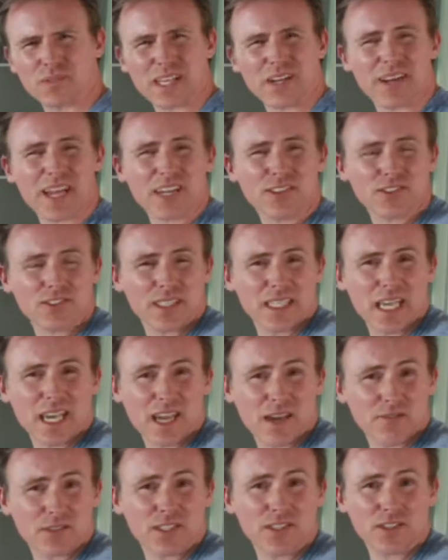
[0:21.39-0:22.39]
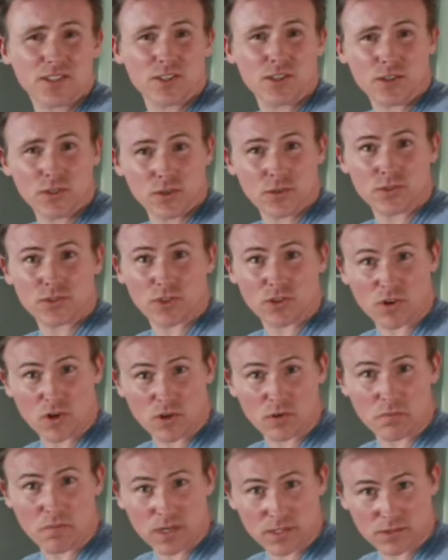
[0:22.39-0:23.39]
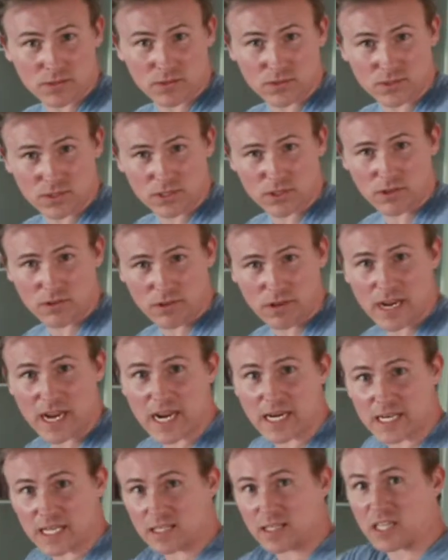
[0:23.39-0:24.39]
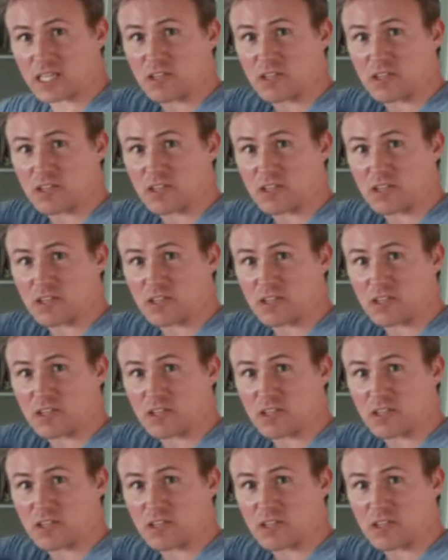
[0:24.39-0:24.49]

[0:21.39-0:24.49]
without actually having to use your own muscles to create it,